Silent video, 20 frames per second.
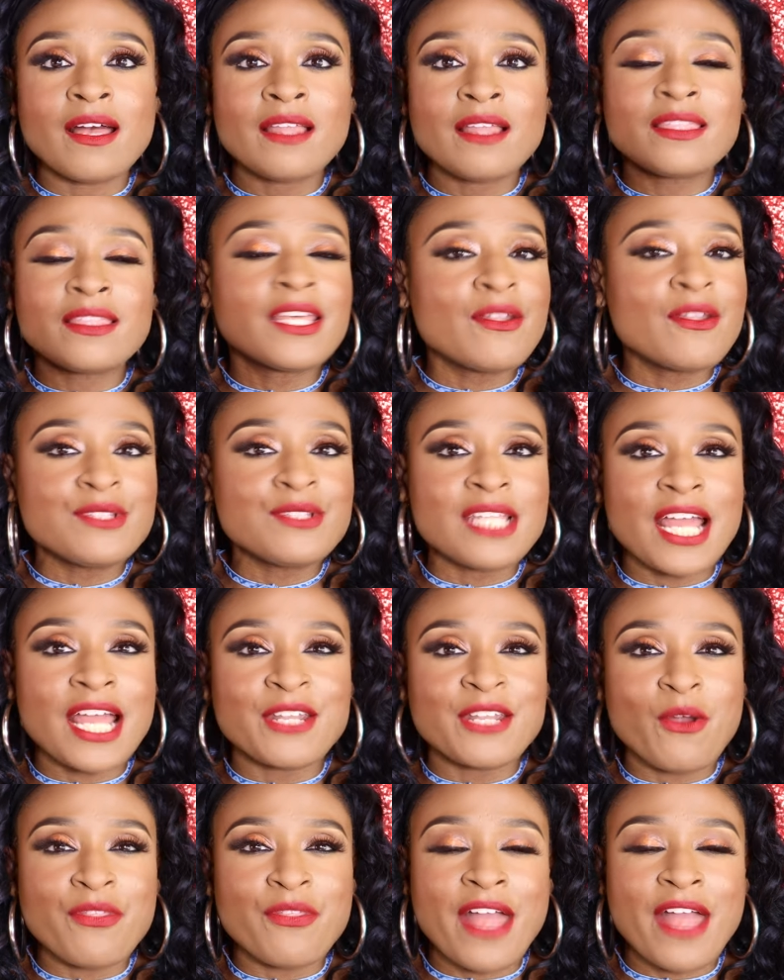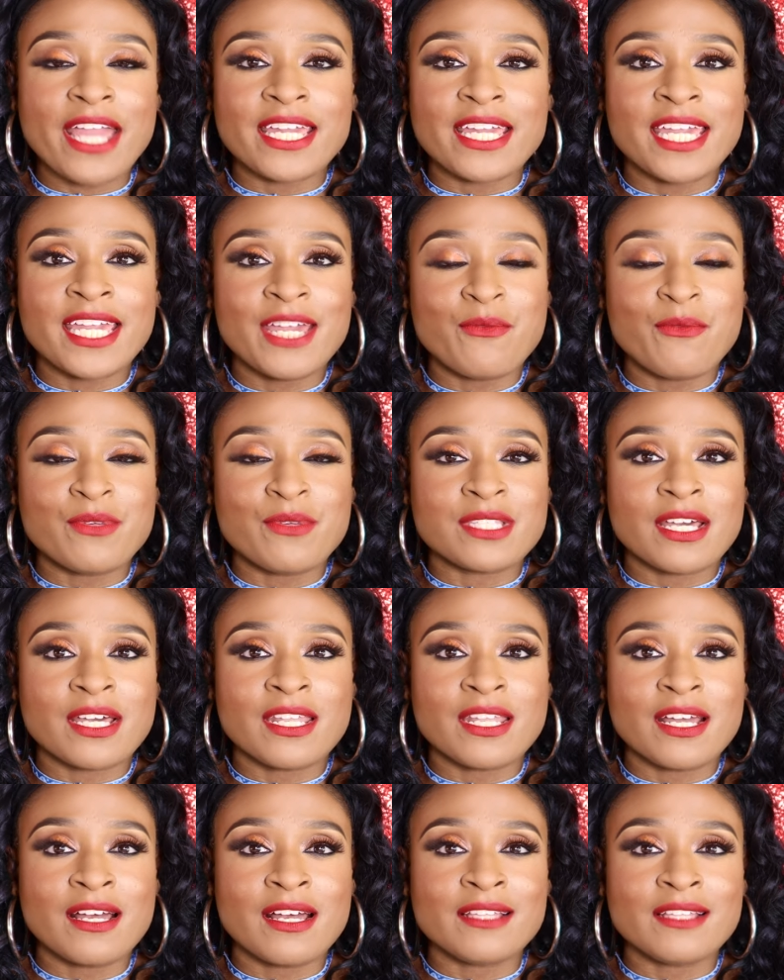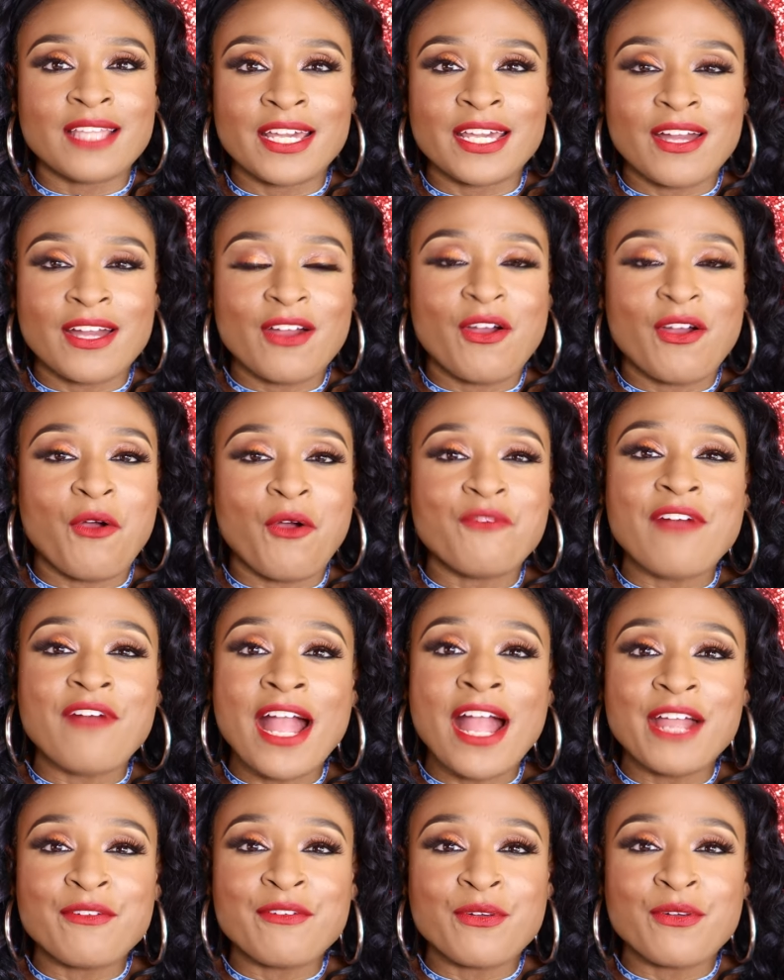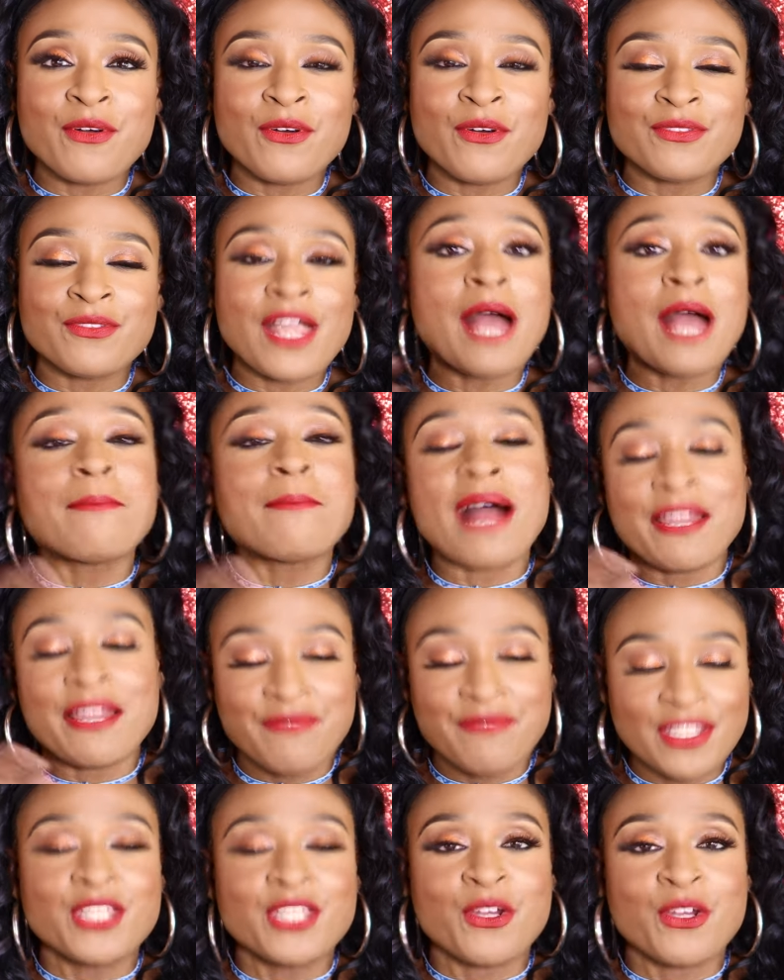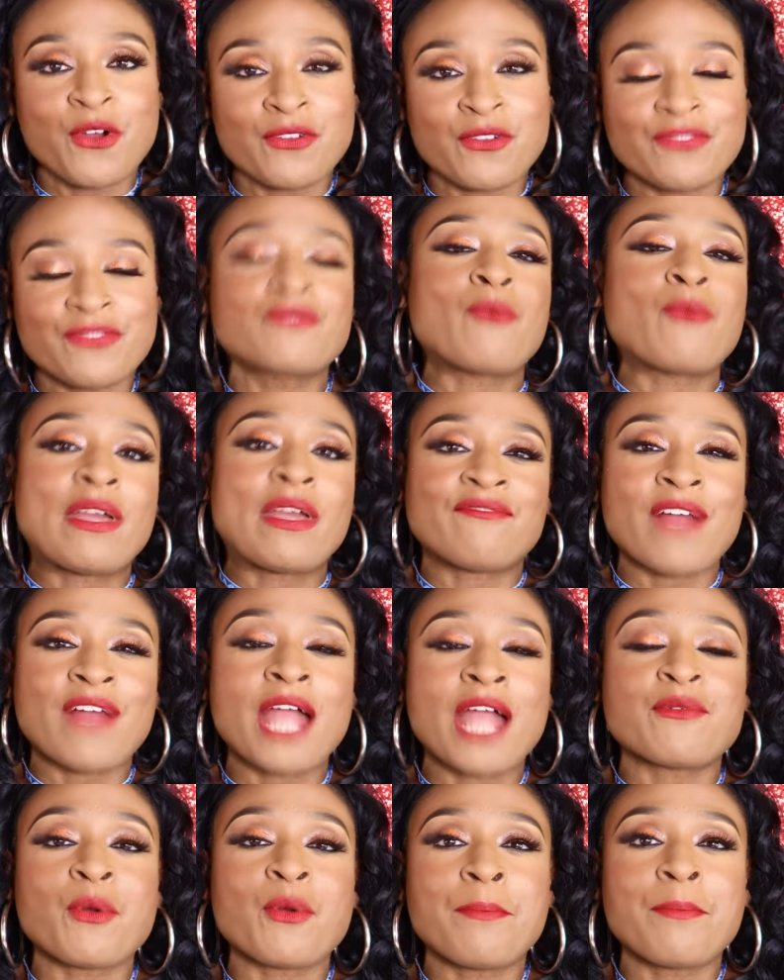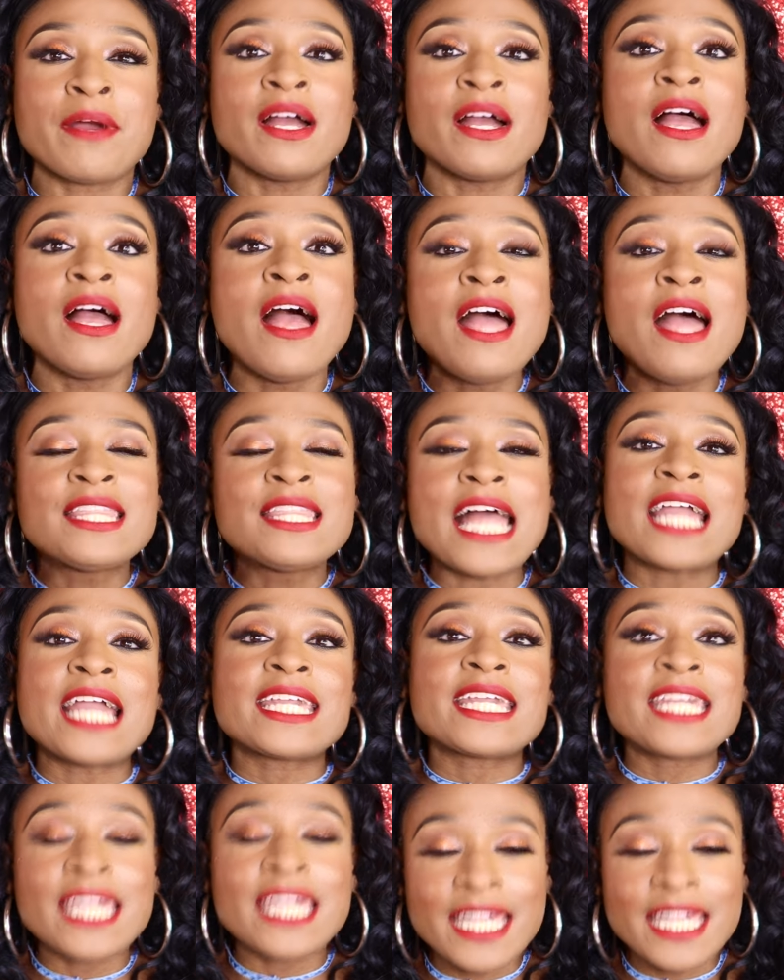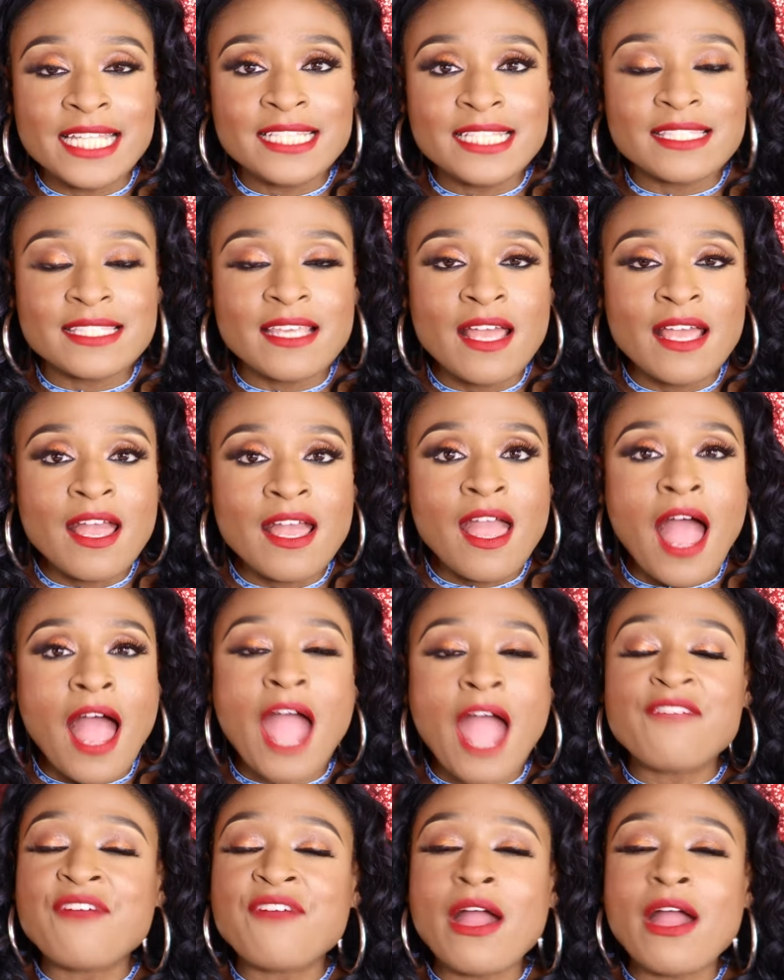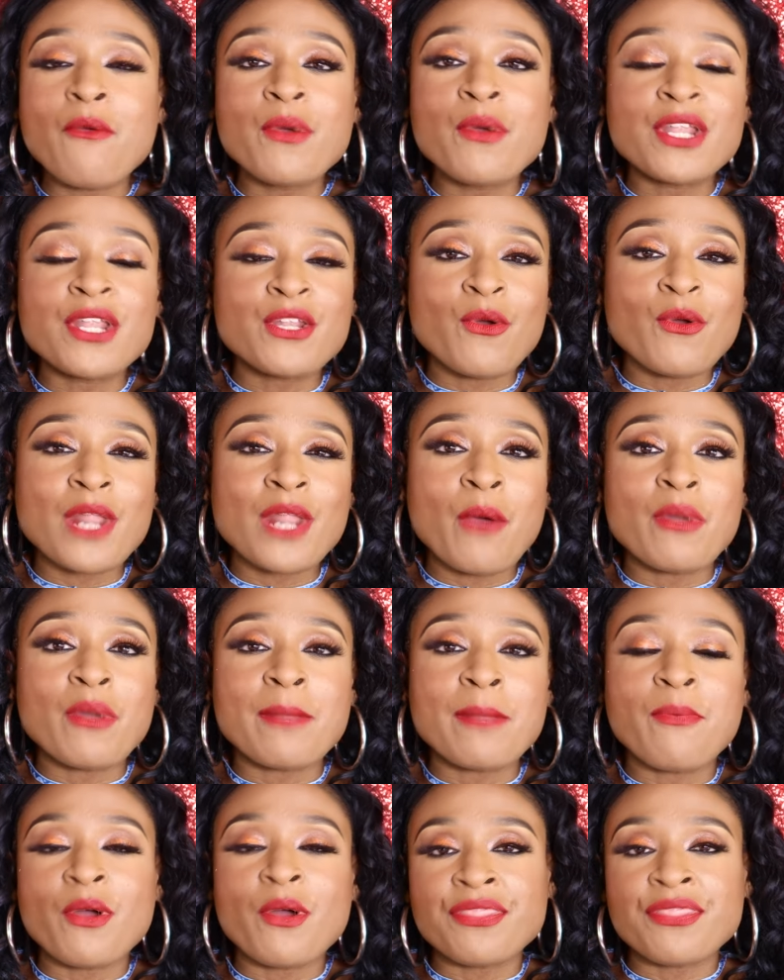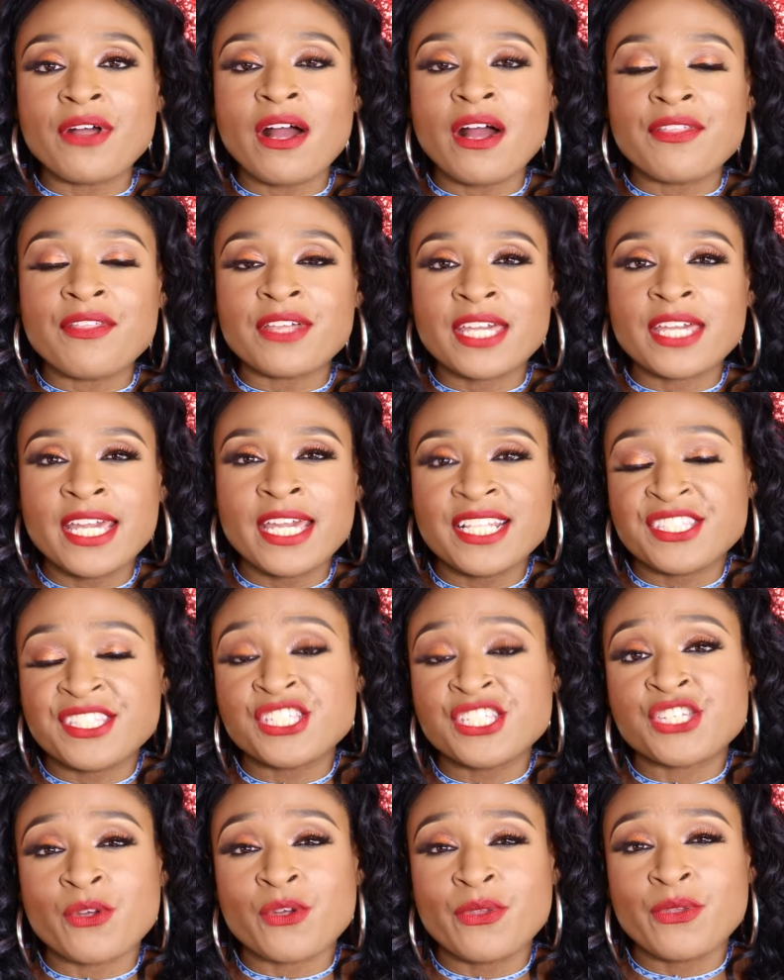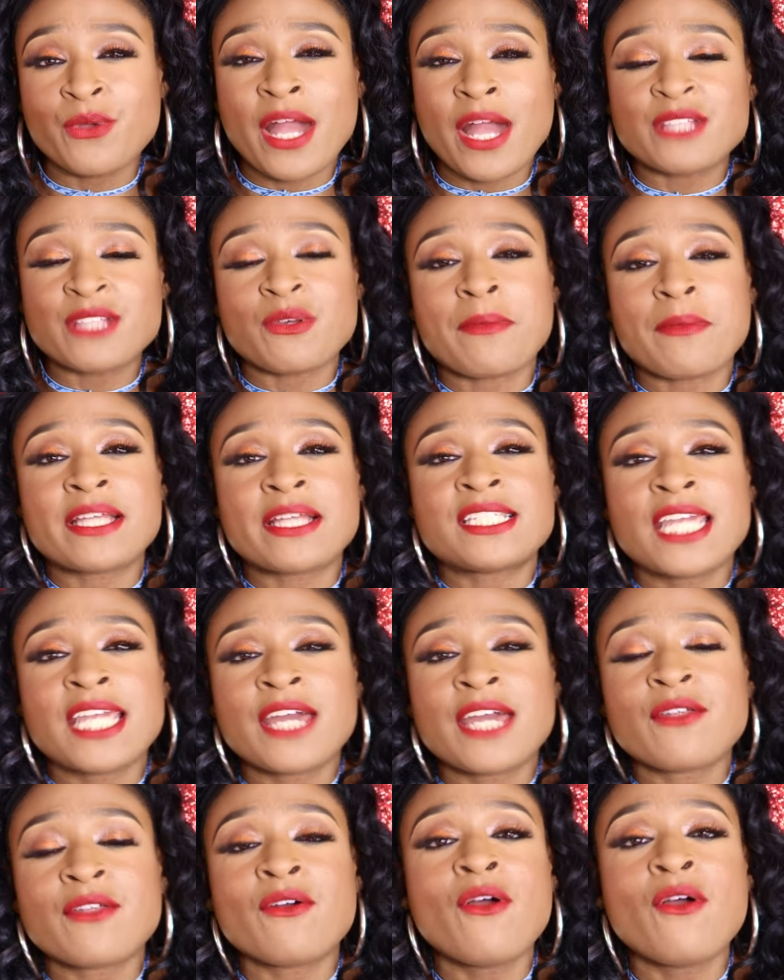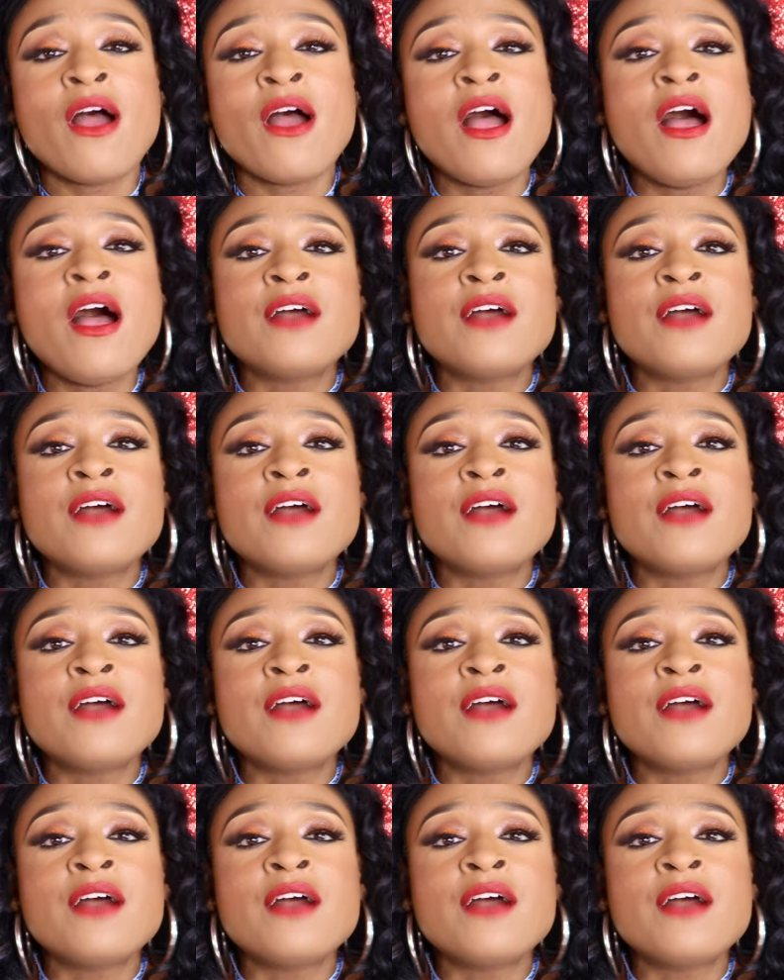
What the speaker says: Little did I know that kit was gonna like go viral. Not my video went viral, but that kit, if I would have known, I would have bought the other kit to show you guys on my channel.